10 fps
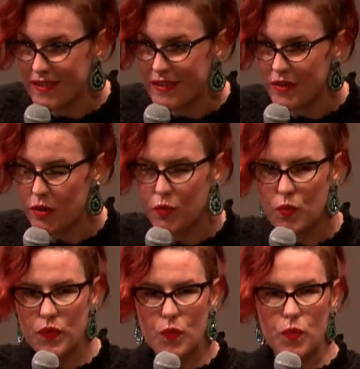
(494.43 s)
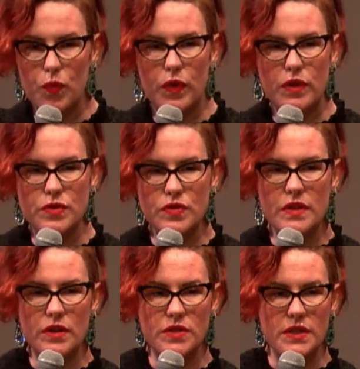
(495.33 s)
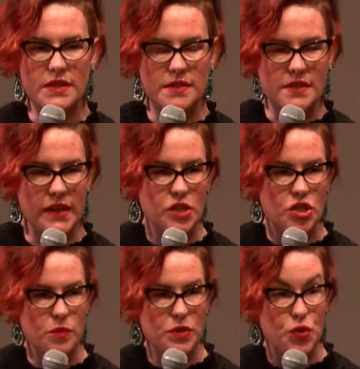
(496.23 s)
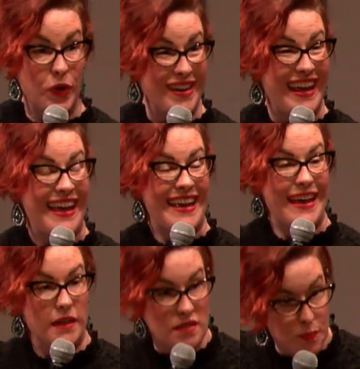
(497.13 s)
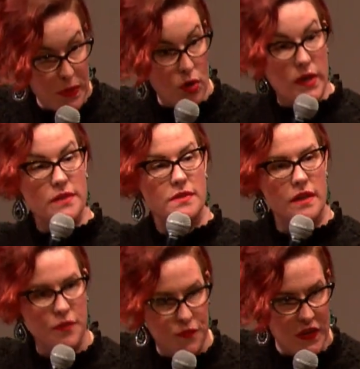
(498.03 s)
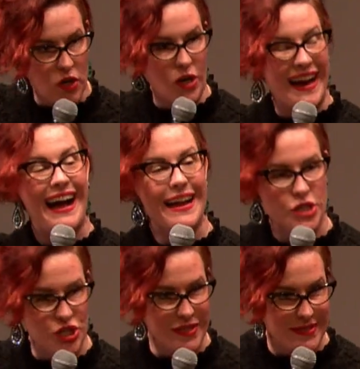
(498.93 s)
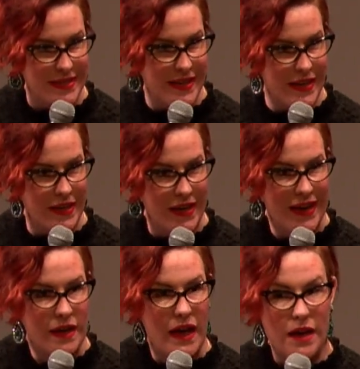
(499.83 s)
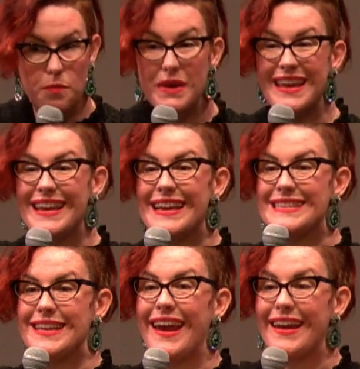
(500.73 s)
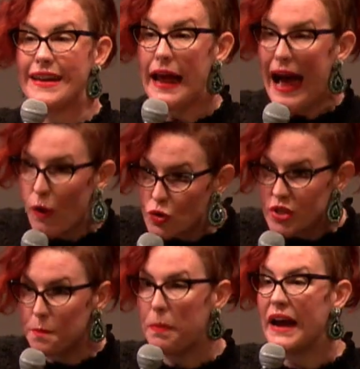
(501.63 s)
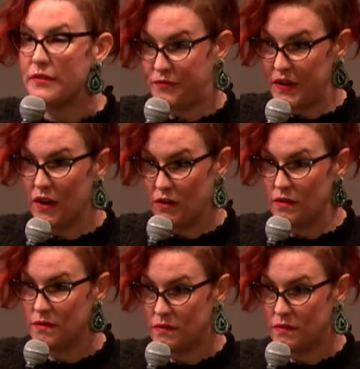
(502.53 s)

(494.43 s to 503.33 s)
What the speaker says: You know, there's a distinction between experiencing fear consciously and being taken out by fear.